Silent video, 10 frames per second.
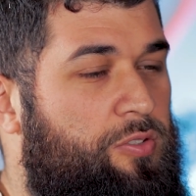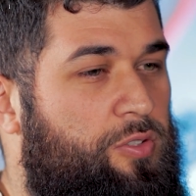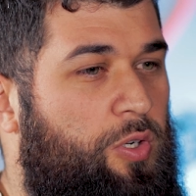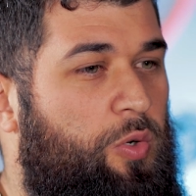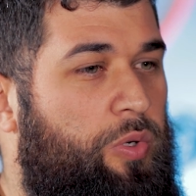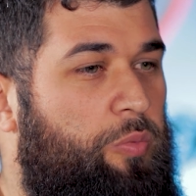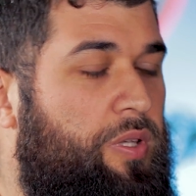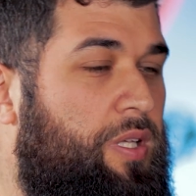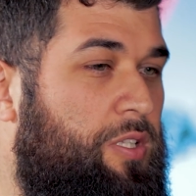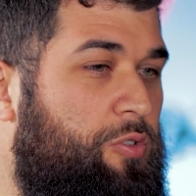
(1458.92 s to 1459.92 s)
So we
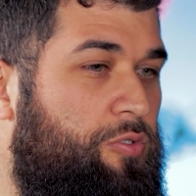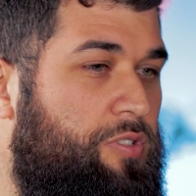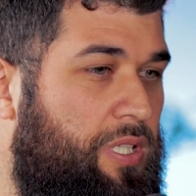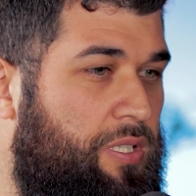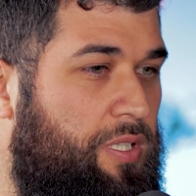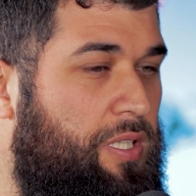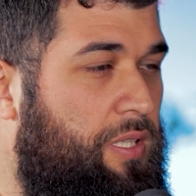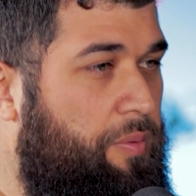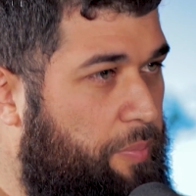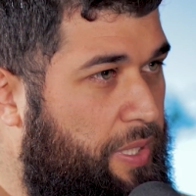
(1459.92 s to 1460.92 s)
went there to start
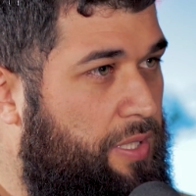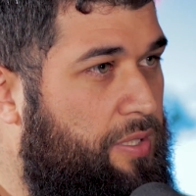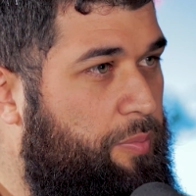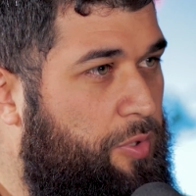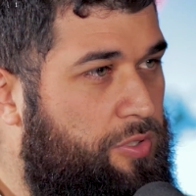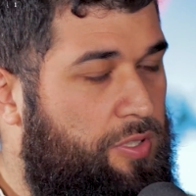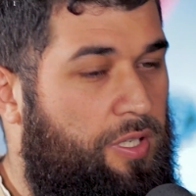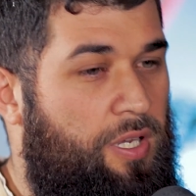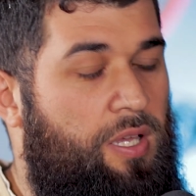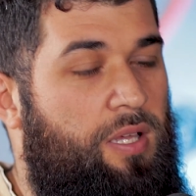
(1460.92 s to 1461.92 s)
building the mosque.
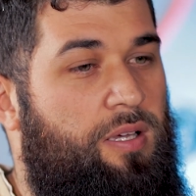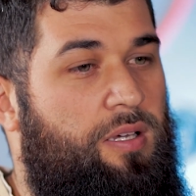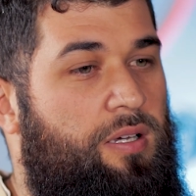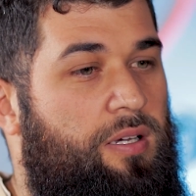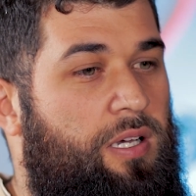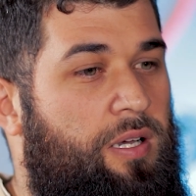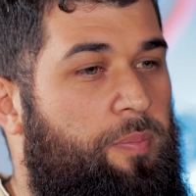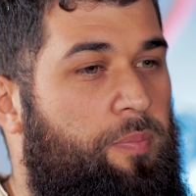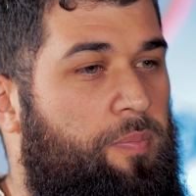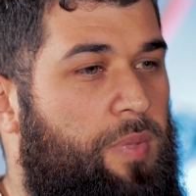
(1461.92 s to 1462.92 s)

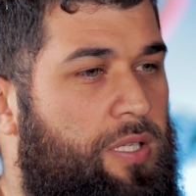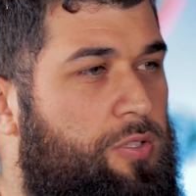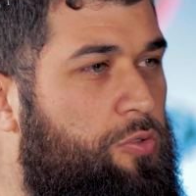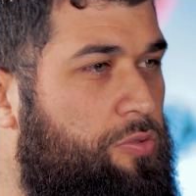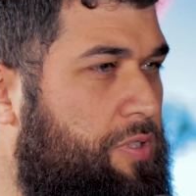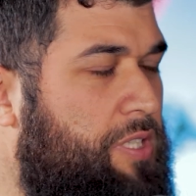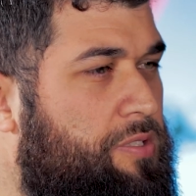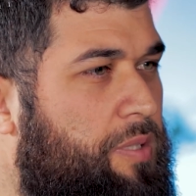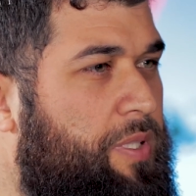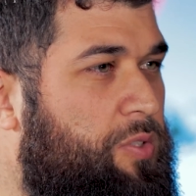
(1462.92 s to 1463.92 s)
And to
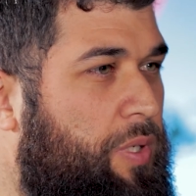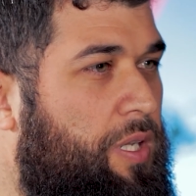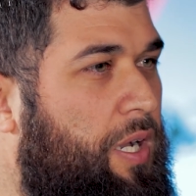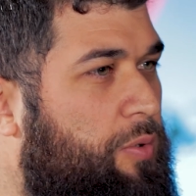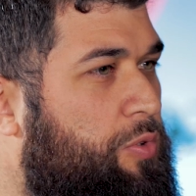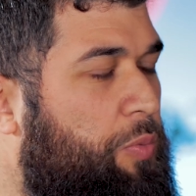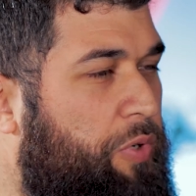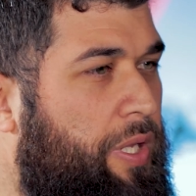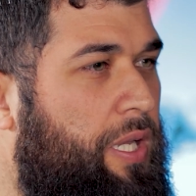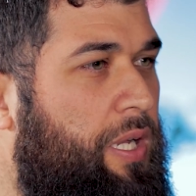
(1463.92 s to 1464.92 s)
teach them as well how to
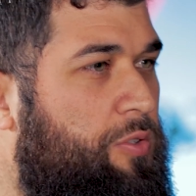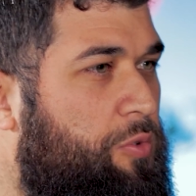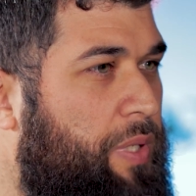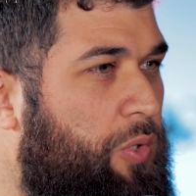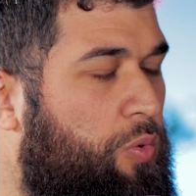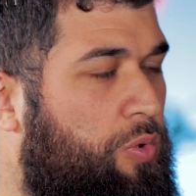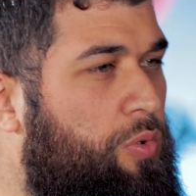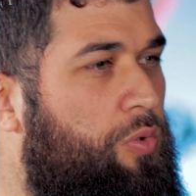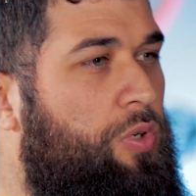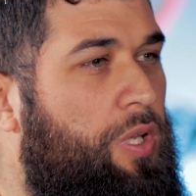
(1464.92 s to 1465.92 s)
pray, how to make
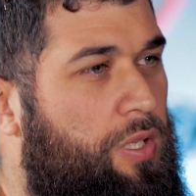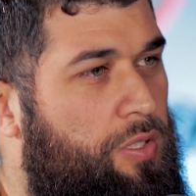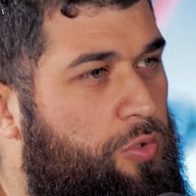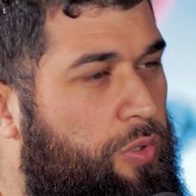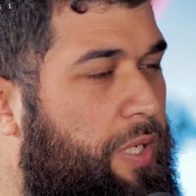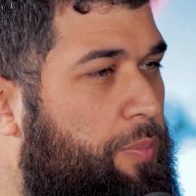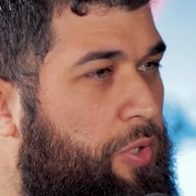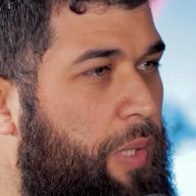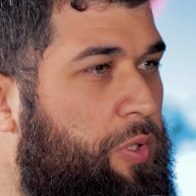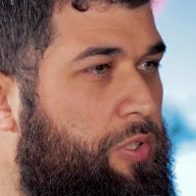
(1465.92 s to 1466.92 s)
wudu, to learn
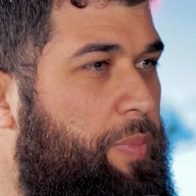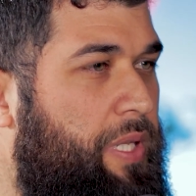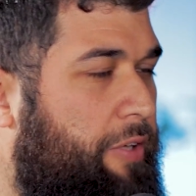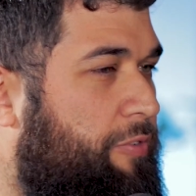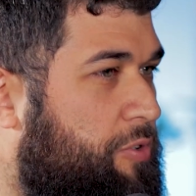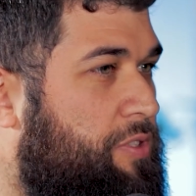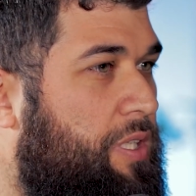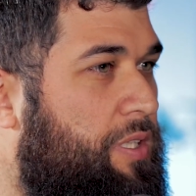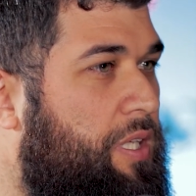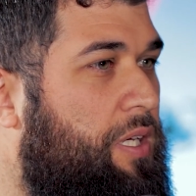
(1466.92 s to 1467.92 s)
more about the belief, because
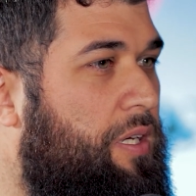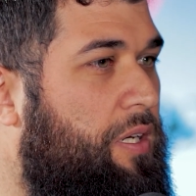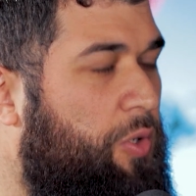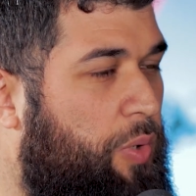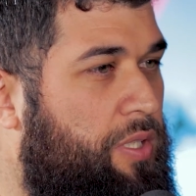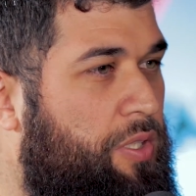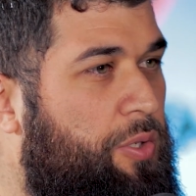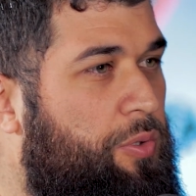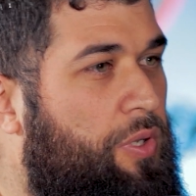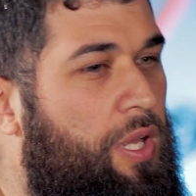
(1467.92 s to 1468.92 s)
they're quite
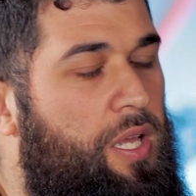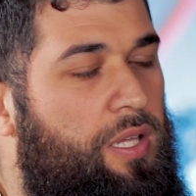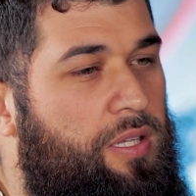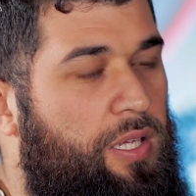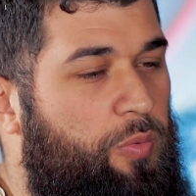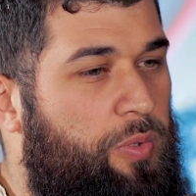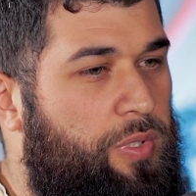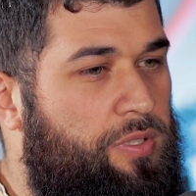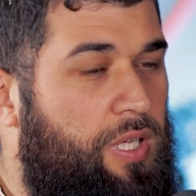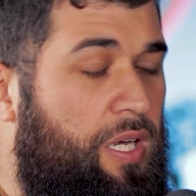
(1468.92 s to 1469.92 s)
new. Then we
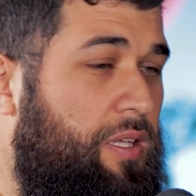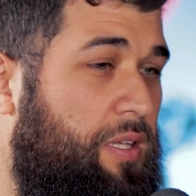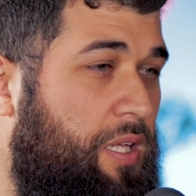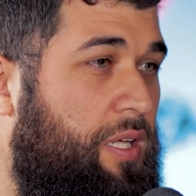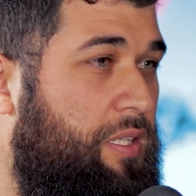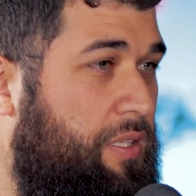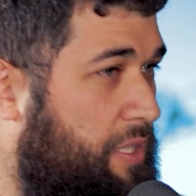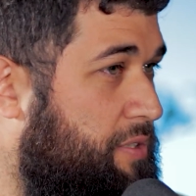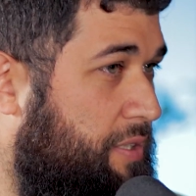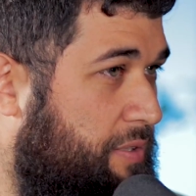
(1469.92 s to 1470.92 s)
went, and
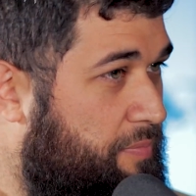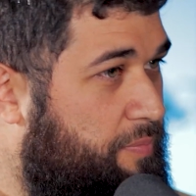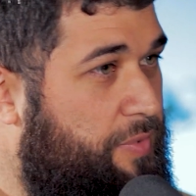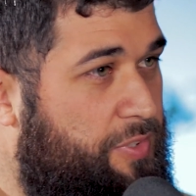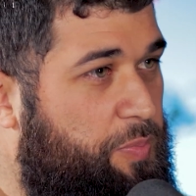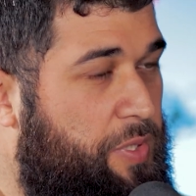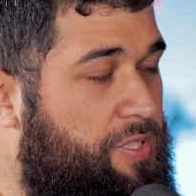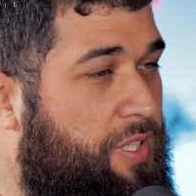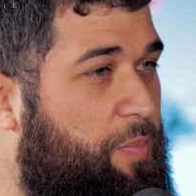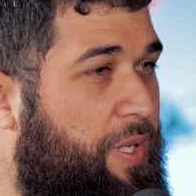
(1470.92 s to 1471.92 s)
that's a
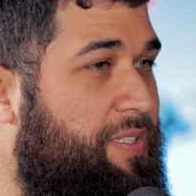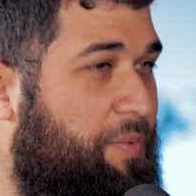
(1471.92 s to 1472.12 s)
special place.